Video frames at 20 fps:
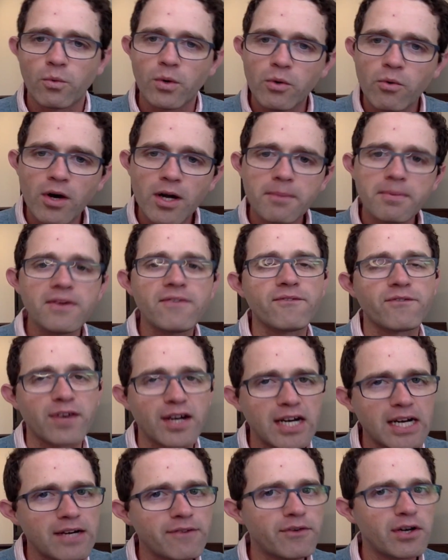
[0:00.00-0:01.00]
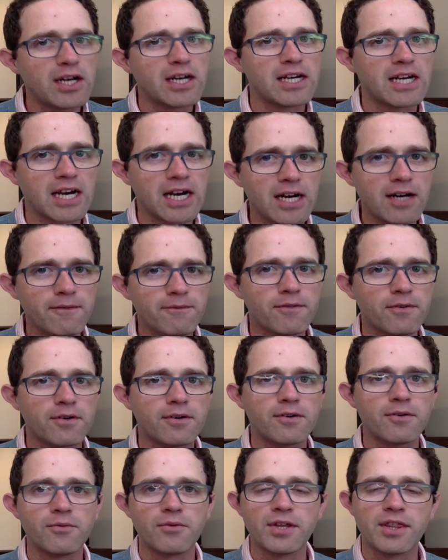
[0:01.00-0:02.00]
We want to be very, very
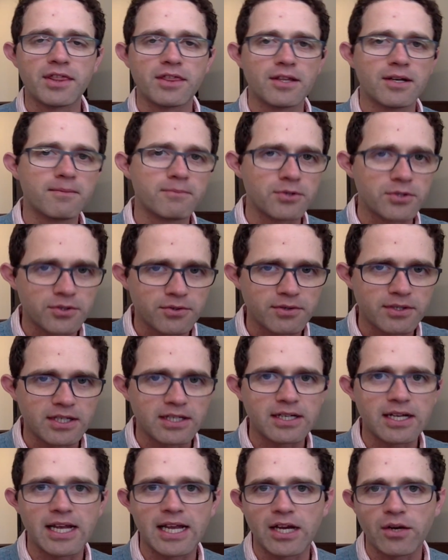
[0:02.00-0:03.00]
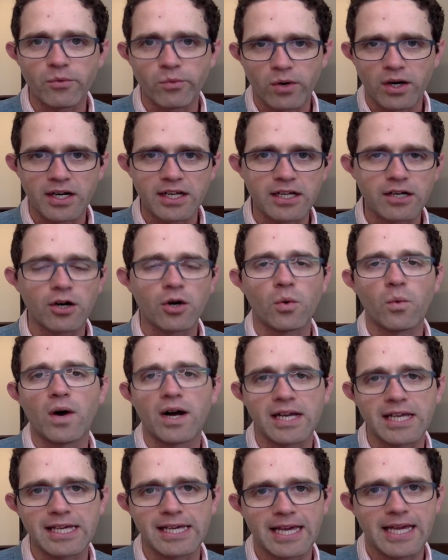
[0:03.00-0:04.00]
careful with them doing a running or
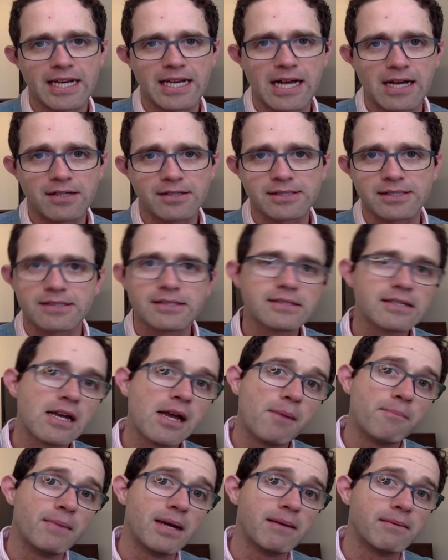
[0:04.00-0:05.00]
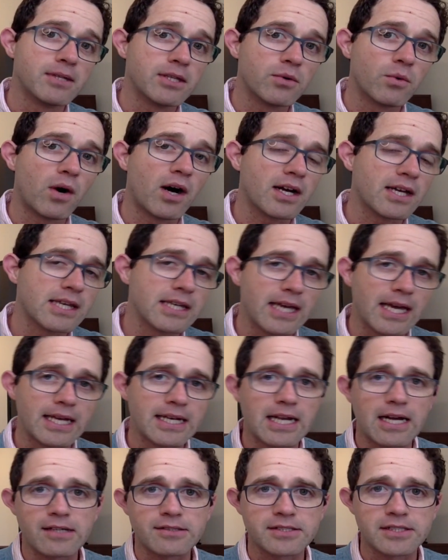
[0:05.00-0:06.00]
walking gait analysis. Maybe the walking gait
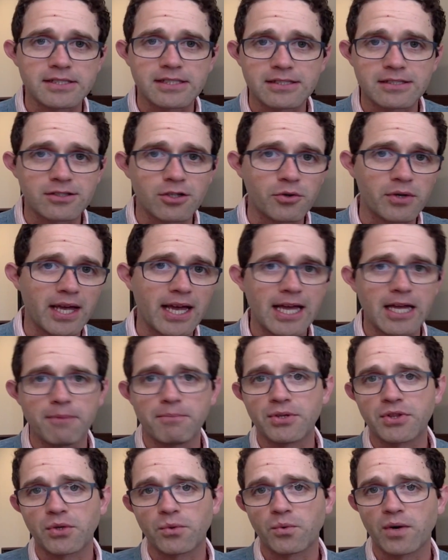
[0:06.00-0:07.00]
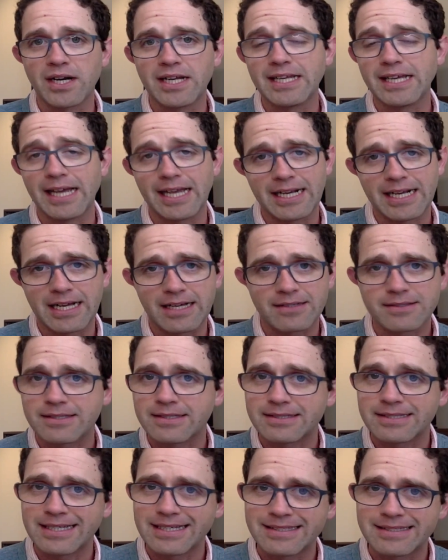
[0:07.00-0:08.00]
analysis is okay, but the running gait
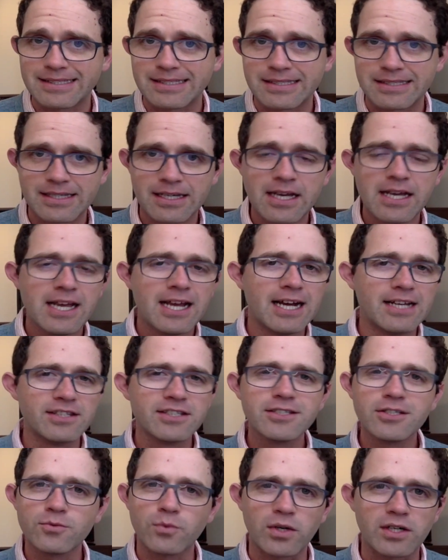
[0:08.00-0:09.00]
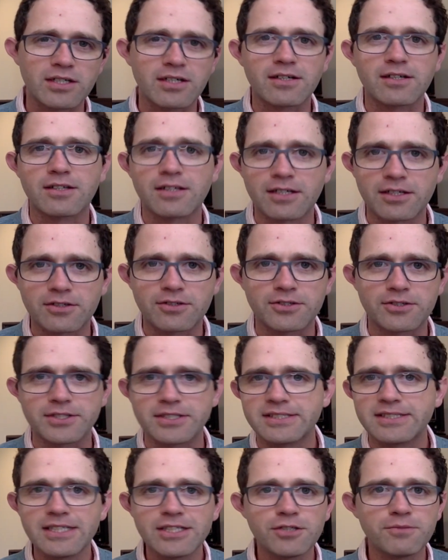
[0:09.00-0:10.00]
analysis isn't. And this is where your clinical
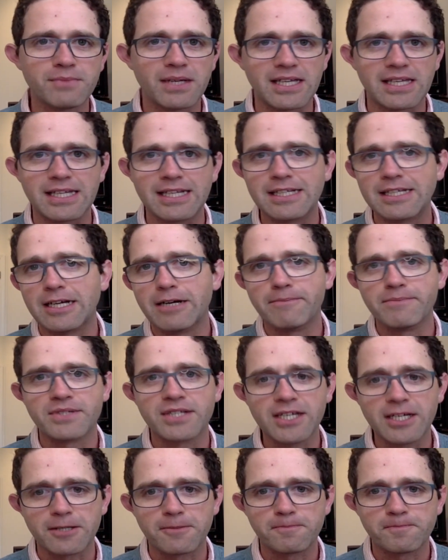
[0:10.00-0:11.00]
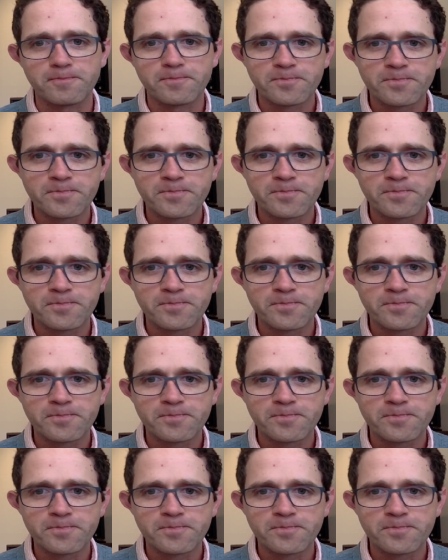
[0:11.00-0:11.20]
decision making comes in.